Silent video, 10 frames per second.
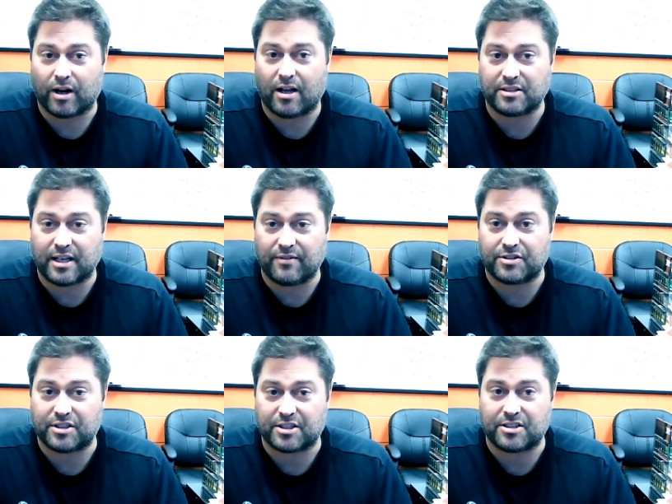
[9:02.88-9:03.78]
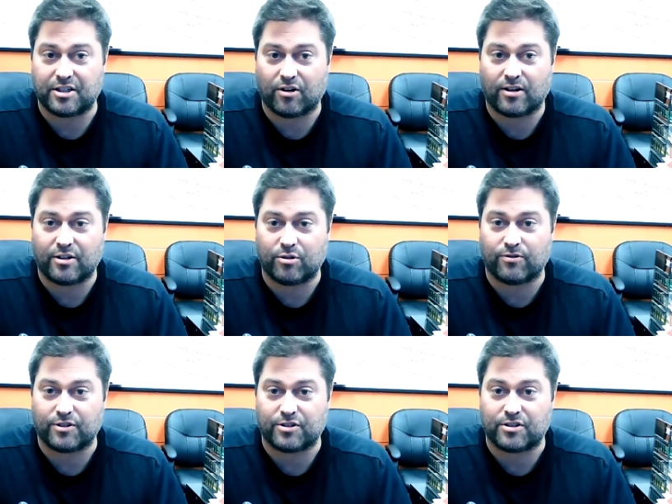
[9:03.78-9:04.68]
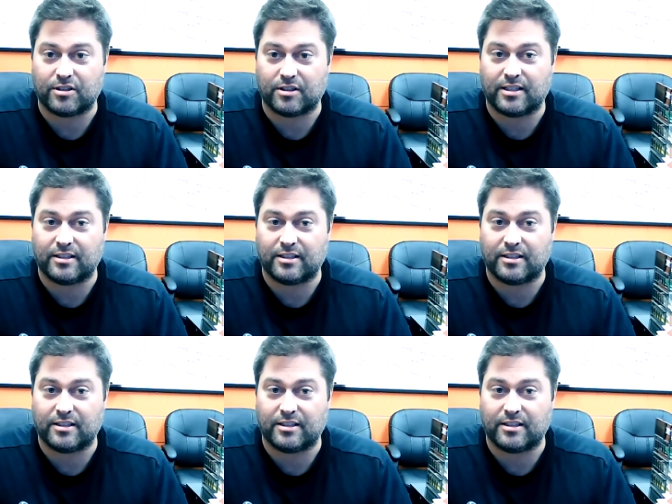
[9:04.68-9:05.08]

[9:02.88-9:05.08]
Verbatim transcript: Browns, and they have a 60-yard indoor facility,